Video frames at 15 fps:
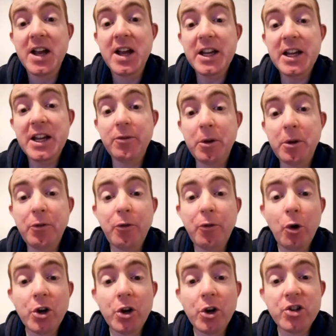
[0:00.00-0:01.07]
even
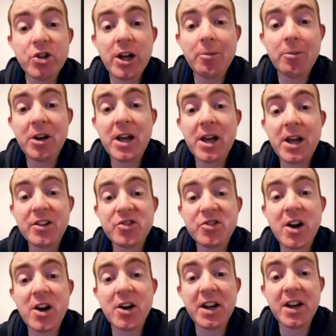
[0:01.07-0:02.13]
before your time in uh,
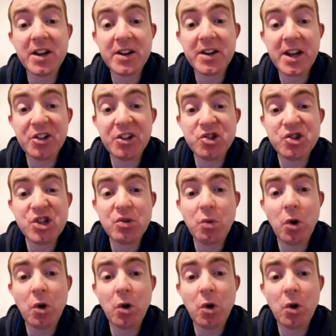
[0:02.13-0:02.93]
Stargate uh, SG1.